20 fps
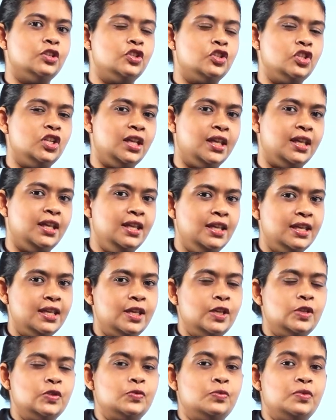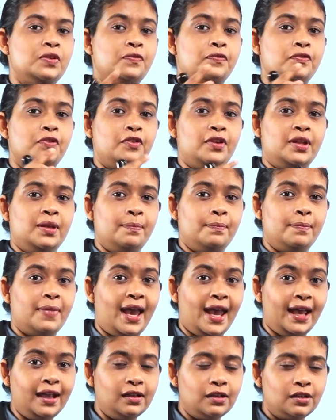she is referring
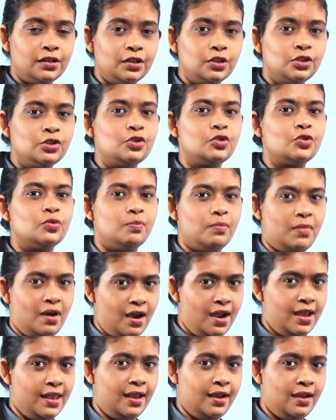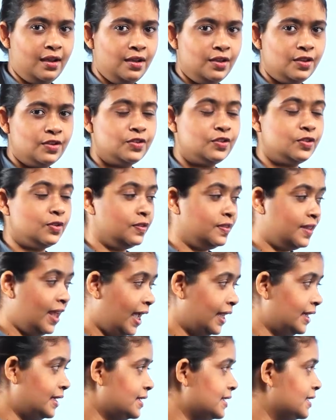back to Maya. So
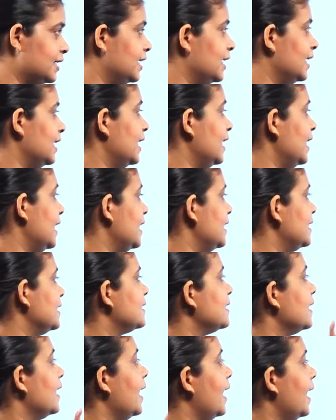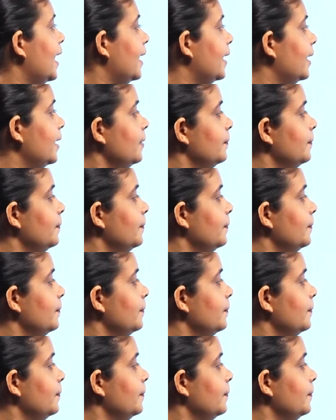that is a